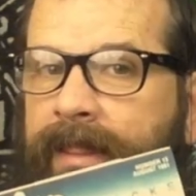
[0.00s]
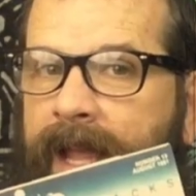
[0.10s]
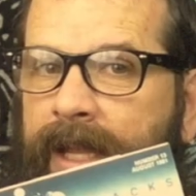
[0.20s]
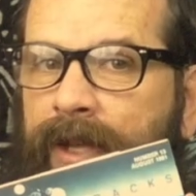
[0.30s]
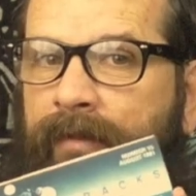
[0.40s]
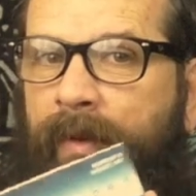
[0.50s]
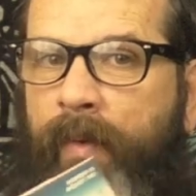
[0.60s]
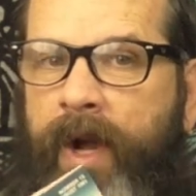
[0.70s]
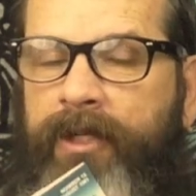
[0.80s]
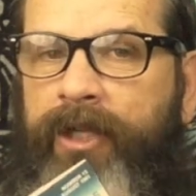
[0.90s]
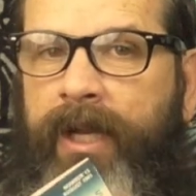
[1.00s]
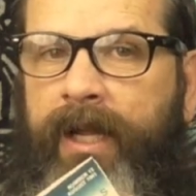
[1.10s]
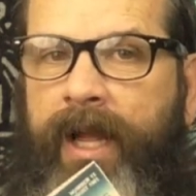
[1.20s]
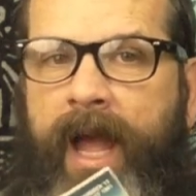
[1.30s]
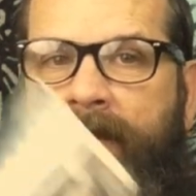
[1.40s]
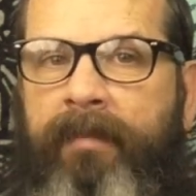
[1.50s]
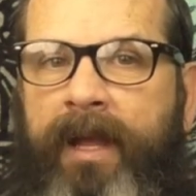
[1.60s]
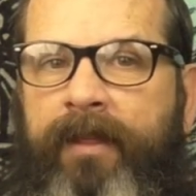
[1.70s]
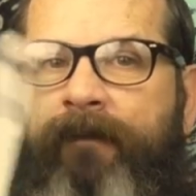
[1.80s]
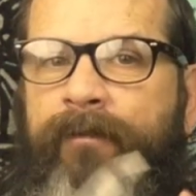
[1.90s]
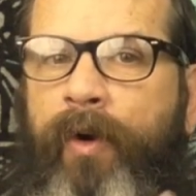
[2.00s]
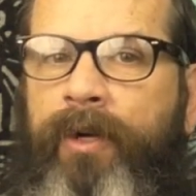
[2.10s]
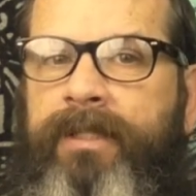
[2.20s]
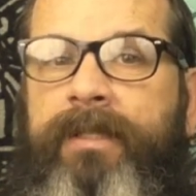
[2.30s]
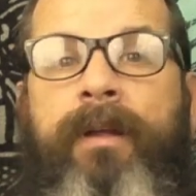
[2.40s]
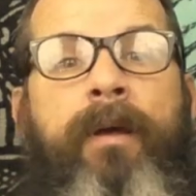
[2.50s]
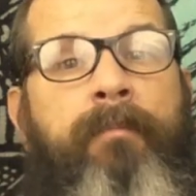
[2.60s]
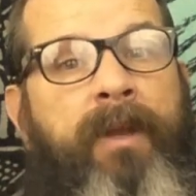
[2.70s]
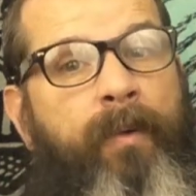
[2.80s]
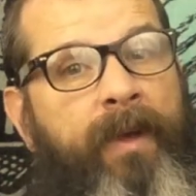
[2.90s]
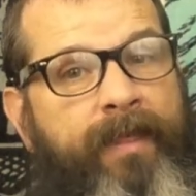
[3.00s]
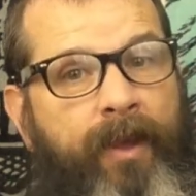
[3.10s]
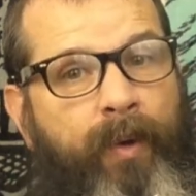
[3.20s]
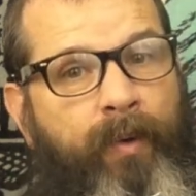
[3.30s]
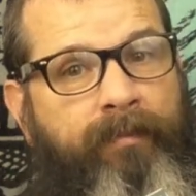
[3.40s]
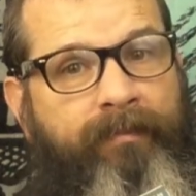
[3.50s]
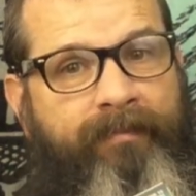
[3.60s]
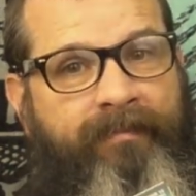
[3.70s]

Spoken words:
Thank you for watching, and may the Force be with you.